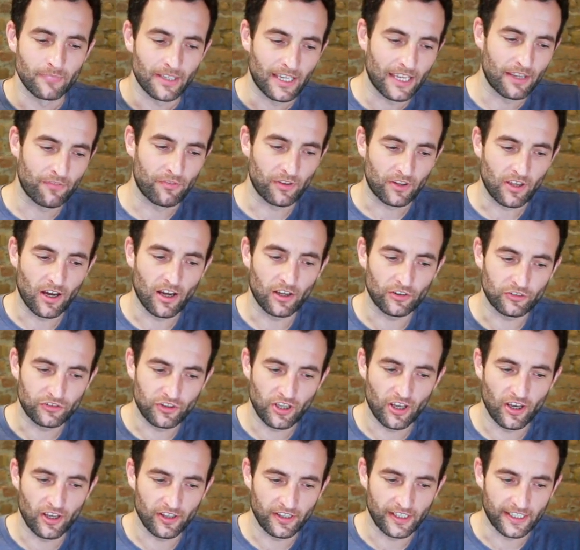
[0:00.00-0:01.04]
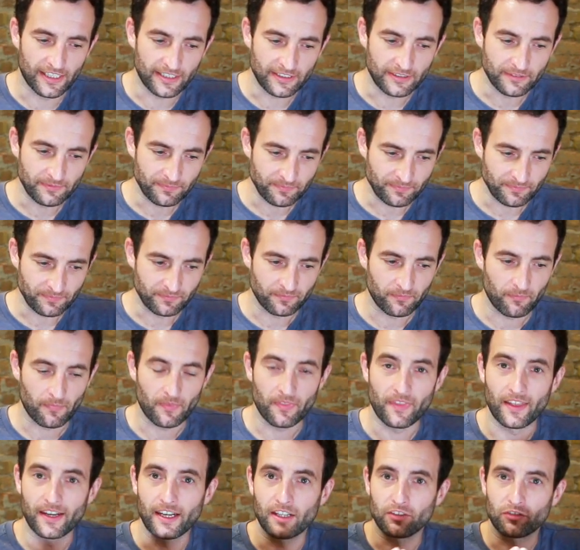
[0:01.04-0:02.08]
If the car's turning,
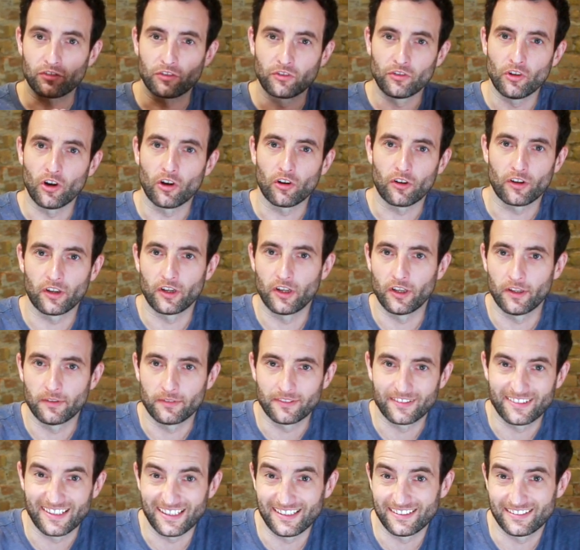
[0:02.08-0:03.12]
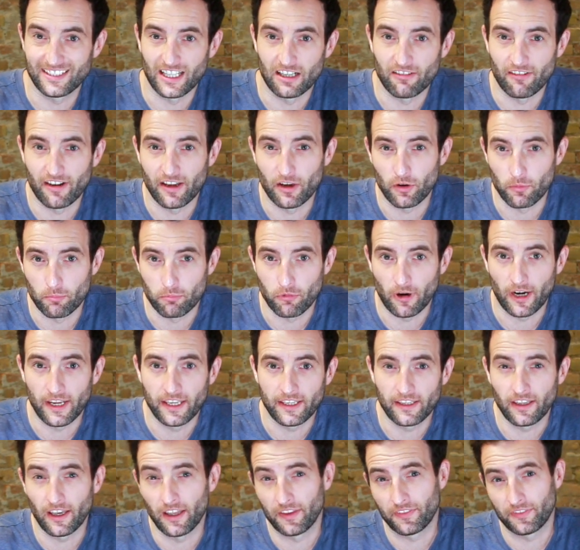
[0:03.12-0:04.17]
then it's not going to decelerate or
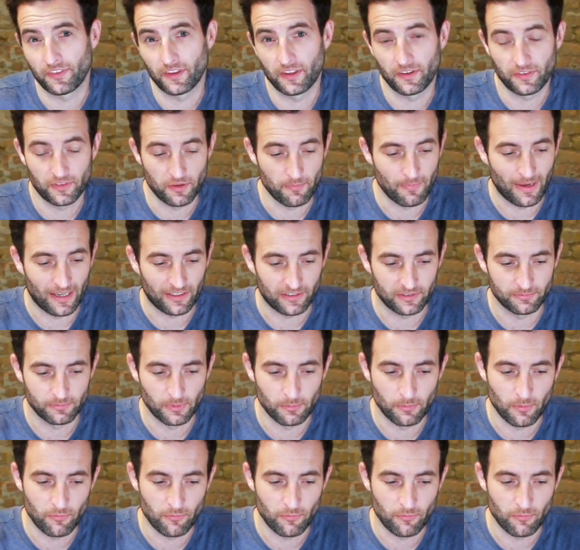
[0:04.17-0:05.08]
brake at the maximum